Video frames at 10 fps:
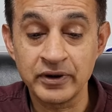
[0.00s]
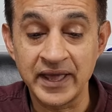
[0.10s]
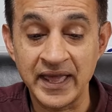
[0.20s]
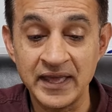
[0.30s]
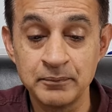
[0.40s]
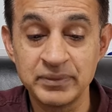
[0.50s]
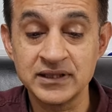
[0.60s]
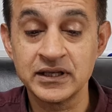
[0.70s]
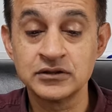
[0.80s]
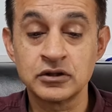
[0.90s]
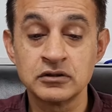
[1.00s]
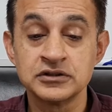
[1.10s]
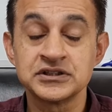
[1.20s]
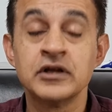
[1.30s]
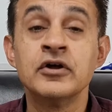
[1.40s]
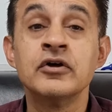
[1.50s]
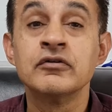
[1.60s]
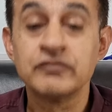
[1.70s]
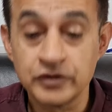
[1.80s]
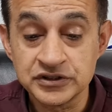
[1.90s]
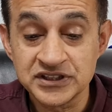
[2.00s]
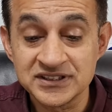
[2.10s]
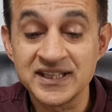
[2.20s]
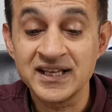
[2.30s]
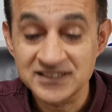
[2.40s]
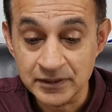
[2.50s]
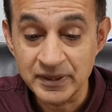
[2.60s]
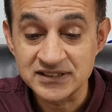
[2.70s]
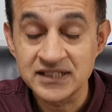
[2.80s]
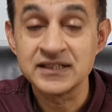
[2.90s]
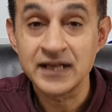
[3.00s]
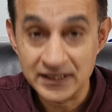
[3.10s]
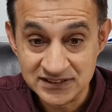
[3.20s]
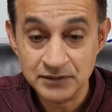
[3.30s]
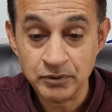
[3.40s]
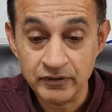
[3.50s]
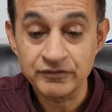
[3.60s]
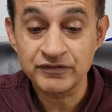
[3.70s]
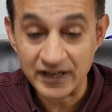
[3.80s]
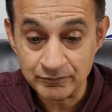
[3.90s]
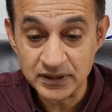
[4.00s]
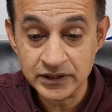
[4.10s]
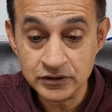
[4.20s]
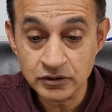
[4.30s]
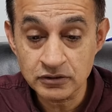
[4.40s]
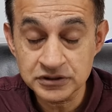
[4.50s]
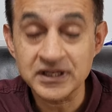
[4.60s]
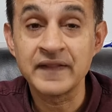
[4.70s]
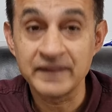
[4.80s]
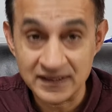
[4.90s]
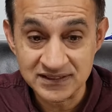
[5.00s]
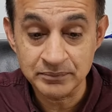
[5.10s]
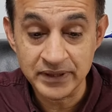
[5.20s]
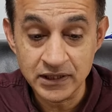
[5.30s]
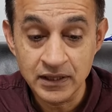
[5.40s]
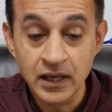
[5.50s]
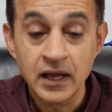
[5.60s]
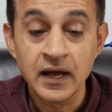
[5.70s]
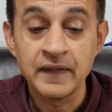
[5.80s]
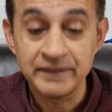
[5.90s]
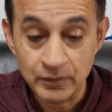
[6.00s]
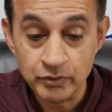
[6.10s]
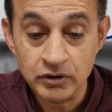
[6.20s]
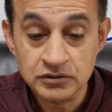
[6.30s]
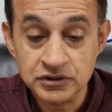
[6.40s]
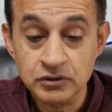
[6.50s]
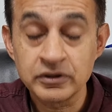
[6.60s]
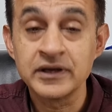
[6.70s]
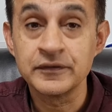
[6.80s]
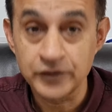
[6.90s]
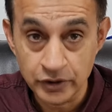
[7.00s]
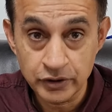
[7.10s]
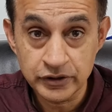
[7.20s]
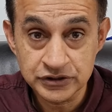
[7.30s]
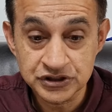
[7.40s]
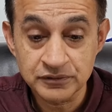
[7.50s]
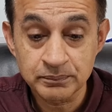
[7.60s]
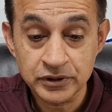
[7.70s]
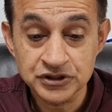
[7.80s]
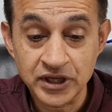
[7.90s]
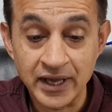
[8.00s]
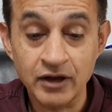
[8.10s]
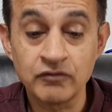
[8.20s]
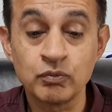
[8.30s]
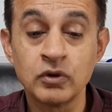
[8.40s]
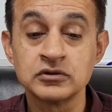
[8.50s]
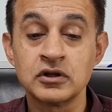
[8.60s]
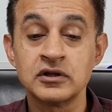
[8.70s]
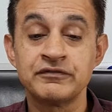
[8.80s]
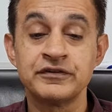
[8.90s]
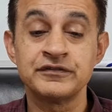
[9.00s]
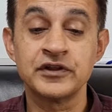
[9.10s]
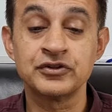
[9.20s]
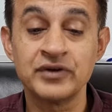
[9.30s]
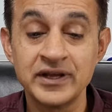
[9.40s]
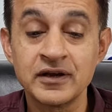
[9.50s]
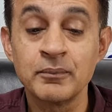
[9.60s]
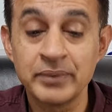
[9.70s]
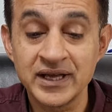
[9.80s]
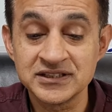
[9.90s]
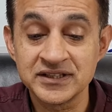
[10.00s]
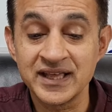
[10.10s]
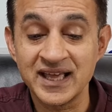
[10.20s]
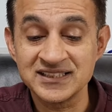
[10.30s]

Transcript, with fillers: point eight billion dollars versus the estimated ninety point five billion dollars, and that's a beat. And then we're also looking at the earnings per share of one dollar fifty-three compared to the